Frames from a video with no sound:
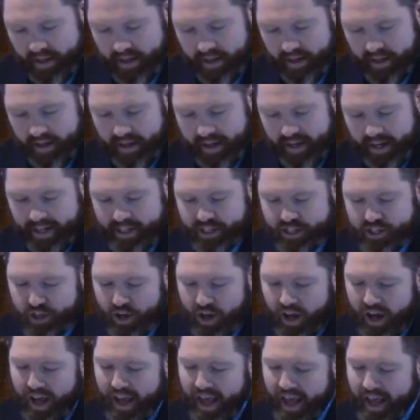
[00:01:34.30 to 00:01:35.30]
And I
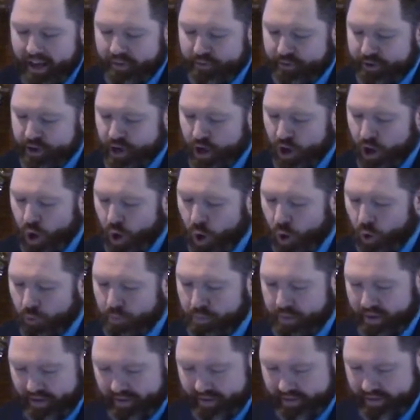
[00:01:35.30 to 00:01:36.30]
saw heaven
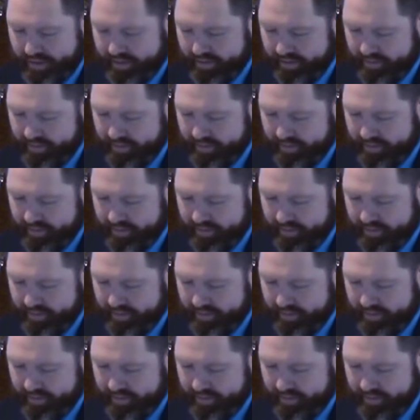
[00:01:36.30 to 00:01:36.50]
open,